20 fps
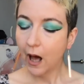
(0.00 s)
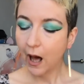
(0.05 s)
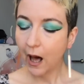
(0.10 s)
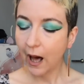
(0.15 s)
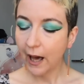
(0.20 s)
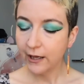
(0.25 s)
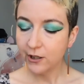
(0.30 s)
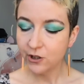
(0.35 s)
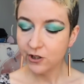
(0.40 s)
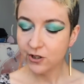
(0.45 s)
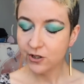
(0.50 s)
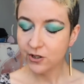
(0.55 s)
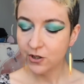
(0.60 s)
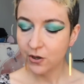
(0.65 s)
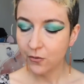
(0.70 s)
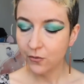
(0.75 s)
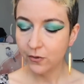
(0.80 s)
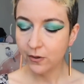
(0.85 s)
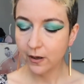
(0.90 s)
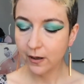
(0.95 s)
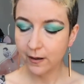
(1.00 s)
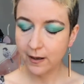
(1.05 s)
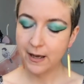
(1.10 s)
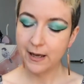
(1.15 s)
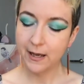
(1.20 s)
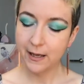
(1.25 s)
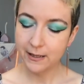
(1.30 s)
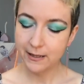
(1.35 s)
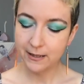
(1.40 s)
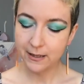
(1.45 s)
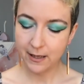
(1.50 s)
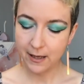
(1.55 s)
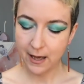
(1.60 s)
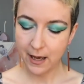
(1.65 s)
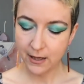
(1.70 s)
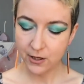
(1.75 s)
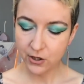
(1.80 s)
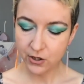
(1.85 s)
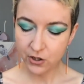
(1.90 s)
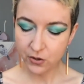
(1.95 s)
I just don't
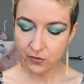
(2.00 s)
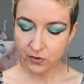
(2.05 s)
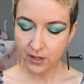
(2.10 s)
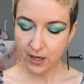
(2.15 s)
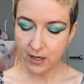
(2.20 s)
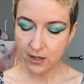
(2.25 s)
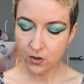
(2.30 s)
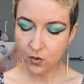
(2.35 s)
tend